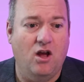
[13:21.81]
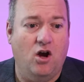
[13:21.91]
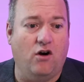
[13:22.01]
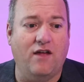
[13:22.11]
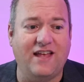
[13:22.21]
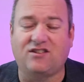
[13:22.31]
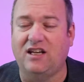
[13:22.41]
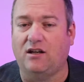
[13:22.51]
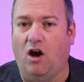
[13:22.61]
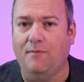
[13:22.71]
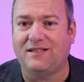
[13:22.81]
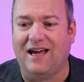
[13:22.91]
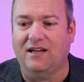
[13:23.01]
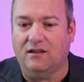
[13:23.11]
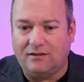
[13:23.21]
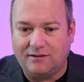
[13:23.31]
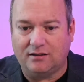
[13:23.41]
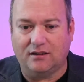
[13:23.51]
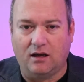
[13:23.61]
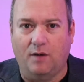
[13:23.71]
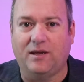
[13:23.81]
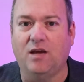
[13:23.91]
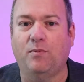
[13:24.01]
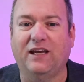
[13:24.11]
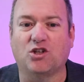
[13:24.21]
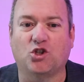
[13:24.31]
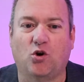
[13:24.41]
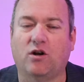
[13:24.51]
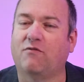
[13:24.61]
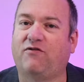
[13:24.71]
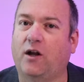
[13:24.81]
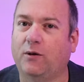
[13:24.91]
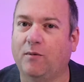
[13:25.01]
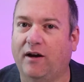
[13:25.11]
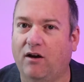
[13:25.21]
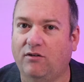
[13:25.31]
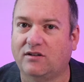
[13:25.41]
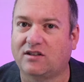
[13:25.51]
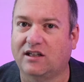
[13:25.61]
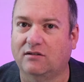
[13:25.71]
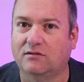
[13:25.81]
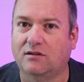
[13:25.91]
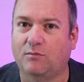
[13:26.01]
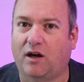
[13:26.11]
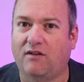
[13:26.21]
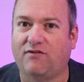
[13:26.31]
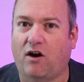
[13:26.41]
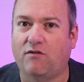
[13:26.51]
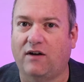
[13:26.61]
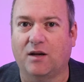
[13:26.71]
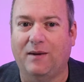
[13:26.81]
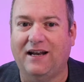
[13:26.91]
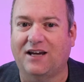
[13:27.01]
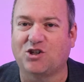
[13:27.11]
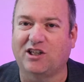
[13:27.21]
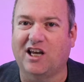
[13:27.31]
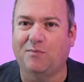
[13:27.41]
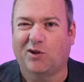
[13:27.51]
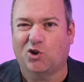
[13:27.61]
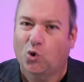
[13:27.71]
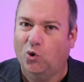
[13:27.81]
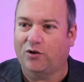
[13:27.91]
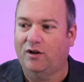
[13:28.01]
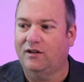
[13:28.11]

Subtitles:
All right, that's it. I'm done. I'm keeping it short. I'm following my own skill, my own recommendation. Keep it short.